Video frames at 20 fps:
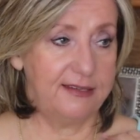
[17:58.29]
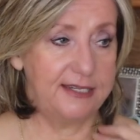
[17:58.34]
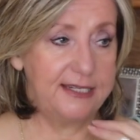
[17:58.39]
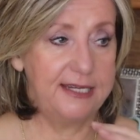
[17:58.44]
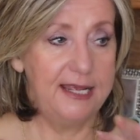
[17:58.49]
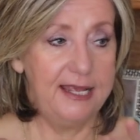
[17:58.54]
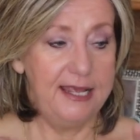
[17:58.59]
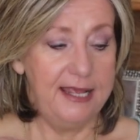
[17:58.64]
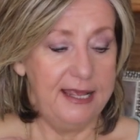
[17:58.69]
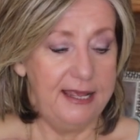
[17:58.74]

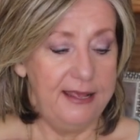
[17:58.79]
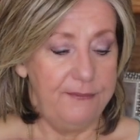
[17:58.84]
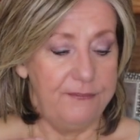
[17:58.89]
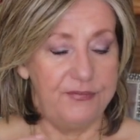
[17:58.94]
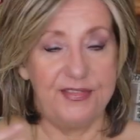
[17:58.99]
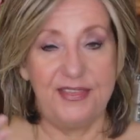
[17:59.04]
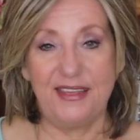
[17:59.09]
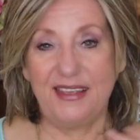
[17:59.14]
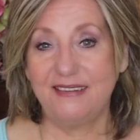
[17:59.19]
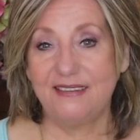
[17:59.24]
and
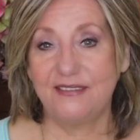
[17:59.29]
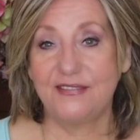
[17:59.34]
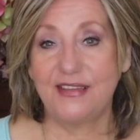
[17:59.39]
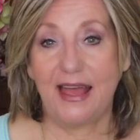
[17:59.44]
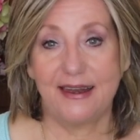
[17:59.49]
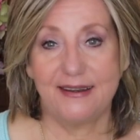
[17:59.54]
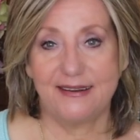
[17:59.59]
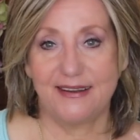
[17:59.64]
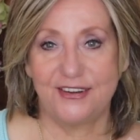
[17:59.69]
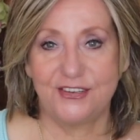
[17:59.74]
things of
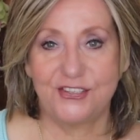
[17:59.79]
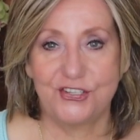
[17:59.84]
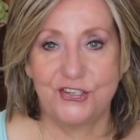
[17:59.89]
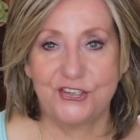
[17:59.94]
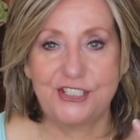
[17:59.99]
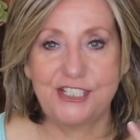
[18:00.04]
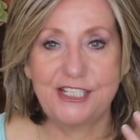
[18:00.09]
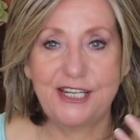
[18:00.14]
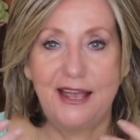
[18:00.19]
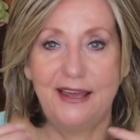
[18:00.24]
that
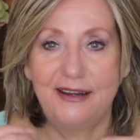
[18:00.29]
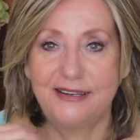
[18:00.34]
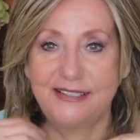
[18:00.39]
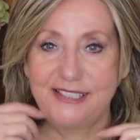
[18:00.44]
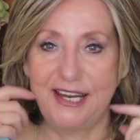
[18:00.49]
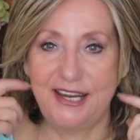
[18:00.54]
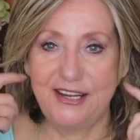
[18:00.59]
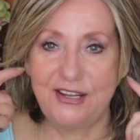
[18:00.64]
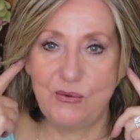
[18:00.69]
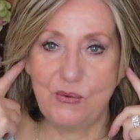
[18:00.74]
nature to kind of
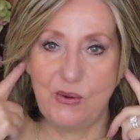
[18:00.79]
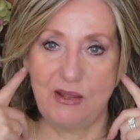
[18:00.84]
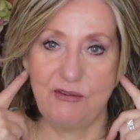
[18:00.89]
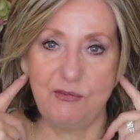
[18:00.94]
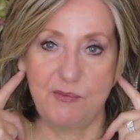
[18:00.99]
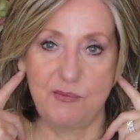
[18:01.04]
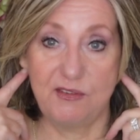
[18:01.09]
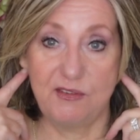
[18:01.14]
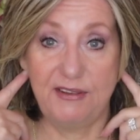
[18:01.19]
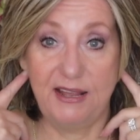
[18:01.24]
take away
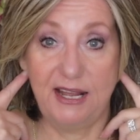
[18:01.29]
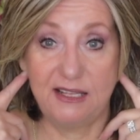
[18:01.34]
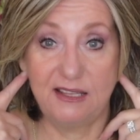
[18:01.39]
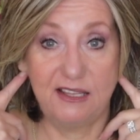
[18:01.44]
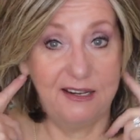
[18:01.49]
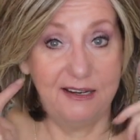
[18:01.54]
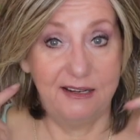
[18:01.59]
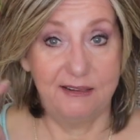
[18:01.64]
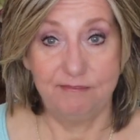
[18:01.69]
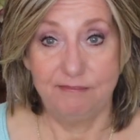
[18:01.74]
fact
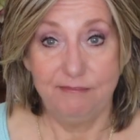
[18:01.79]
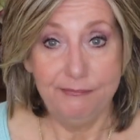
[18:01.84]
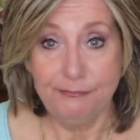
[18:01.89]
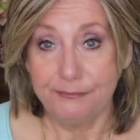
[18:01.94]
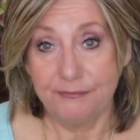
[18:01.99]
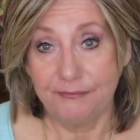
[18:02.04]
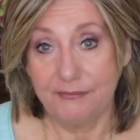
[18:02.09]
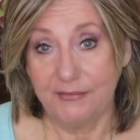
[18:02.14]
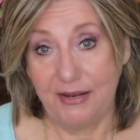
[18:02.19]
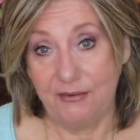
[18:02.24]
that I,
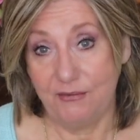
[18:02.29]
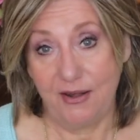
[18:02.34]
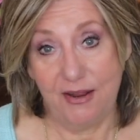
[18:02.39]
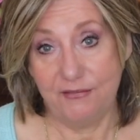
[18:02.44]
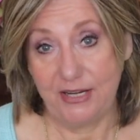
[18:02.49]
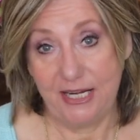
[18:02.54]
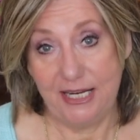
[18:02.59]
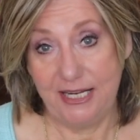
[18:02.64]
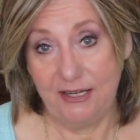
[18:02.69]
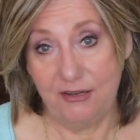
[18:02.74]
I don't
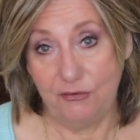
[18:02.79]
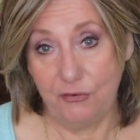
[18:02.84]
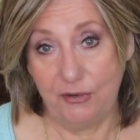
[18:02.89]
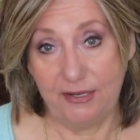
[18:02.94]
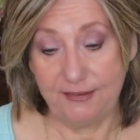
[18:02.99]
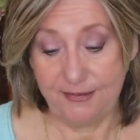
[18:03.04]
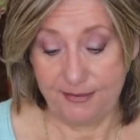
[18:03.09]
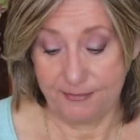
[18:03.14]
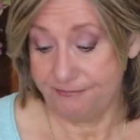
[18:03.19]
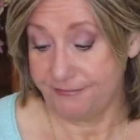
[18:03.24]
have any
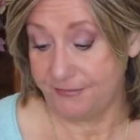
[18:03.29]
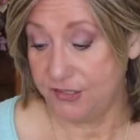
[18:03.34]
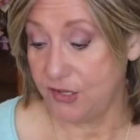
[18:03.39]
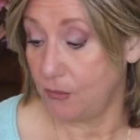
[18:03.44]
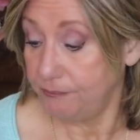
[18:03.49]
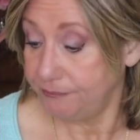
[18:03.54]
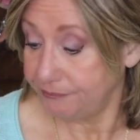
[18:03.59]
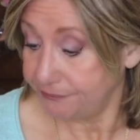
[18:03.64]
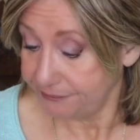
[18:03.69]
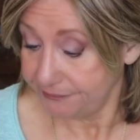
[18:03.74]
earrings.
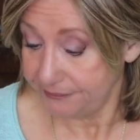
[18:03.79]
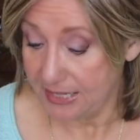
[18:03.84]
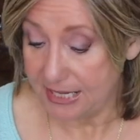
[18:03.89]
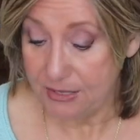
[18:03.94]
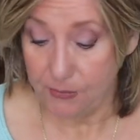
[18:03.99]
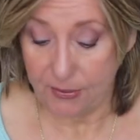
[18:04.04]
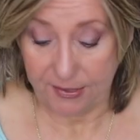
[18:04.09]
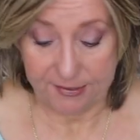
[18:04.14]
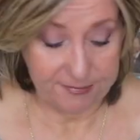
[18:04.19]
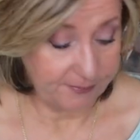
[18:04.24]
So
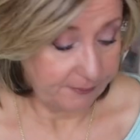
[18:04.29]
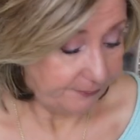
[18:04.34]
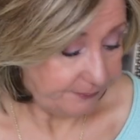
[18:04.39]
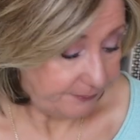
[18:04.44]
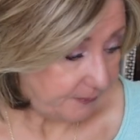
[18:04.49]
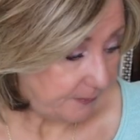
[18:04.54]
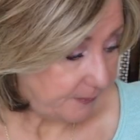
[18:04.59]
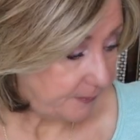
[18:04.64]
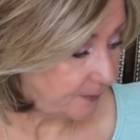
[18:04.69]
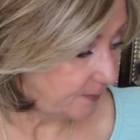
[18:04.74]
anyways,
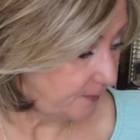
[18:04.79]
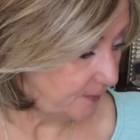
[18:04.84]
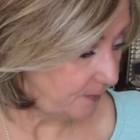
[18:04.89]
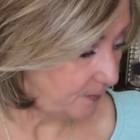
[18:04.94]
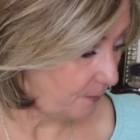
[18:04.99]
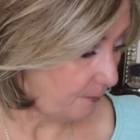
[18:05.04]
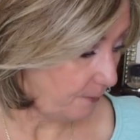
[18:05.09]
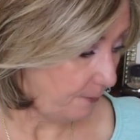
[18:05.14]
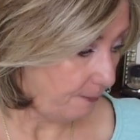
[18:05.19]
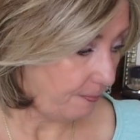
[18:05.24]

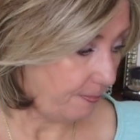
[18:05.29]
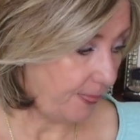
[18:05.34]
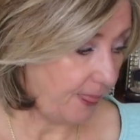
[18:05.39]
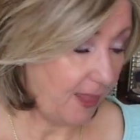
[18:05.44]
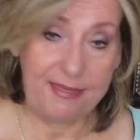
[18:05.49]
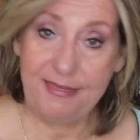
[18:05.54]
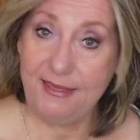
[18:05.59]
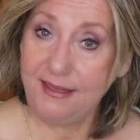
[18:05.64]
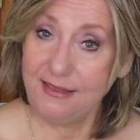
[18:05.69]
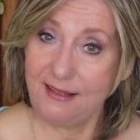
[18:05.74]

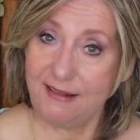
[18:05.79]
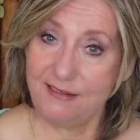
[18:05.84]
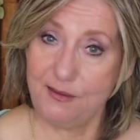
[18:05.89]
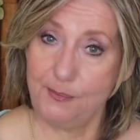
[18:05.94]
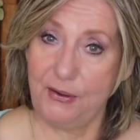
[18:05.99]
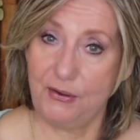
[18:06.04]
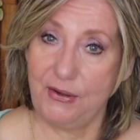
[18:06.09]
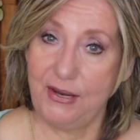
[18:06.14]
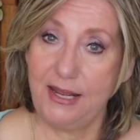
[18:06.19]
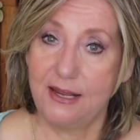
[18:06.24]
I think that's
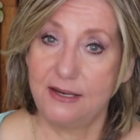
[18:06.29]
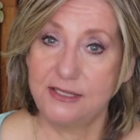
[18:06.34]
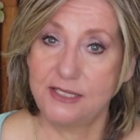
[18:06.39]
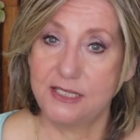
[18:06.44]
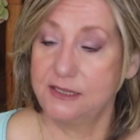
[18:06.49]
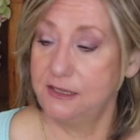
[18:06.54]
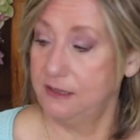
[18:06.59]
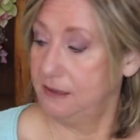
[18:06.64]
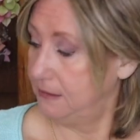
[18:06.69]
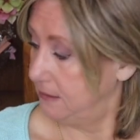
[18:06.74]
about
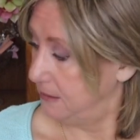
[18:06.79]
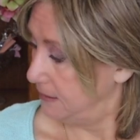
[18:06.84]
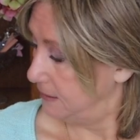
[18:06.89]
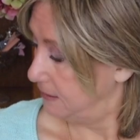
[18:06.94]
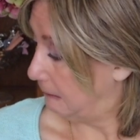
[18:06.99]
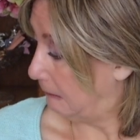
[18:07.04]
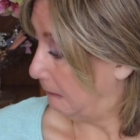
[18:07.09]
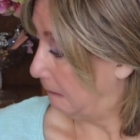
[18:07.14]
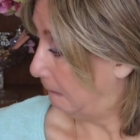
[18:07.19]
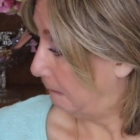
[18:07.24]
it.
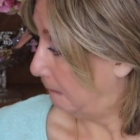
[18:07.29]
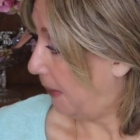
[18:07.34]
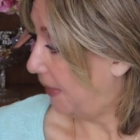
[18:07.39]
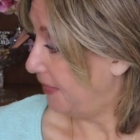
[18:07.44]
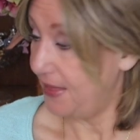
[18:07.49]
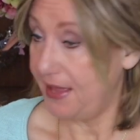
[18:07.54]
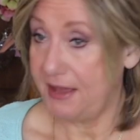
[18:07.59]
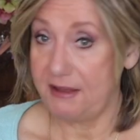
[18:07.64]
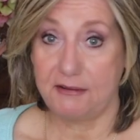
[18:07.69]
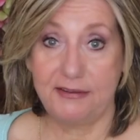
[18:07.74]
I
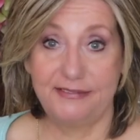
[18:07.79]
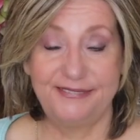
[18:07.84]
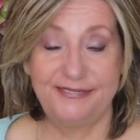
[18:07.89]
think.